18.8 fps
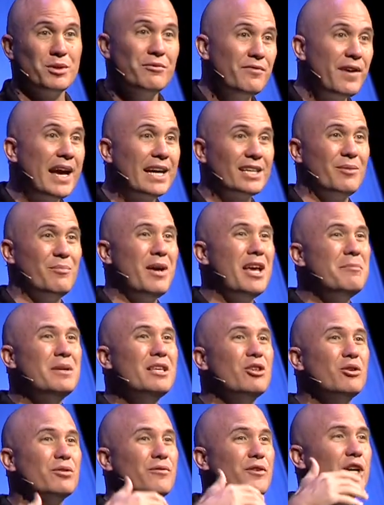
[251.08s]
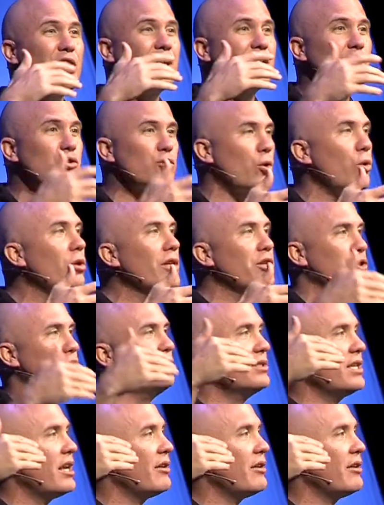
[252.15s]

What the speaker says: In fact, it may be those very control issues that